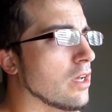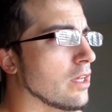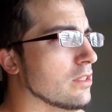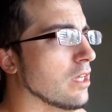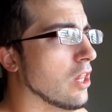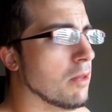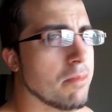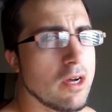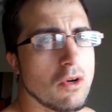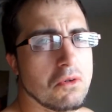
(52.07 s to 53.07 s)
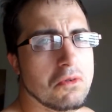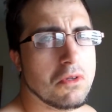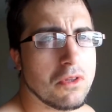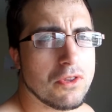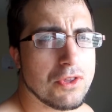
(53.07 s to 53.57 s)
until
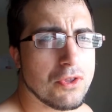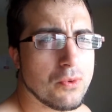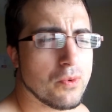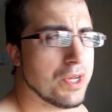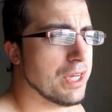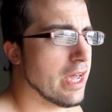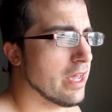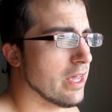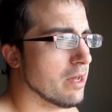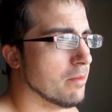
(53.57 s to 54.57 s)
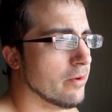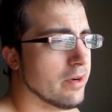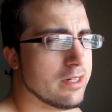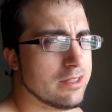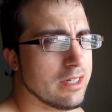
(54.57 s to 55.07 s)
about 3 a.m., I
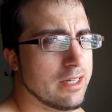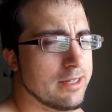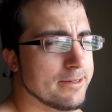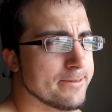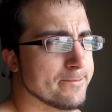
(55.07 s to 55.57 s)
want to say.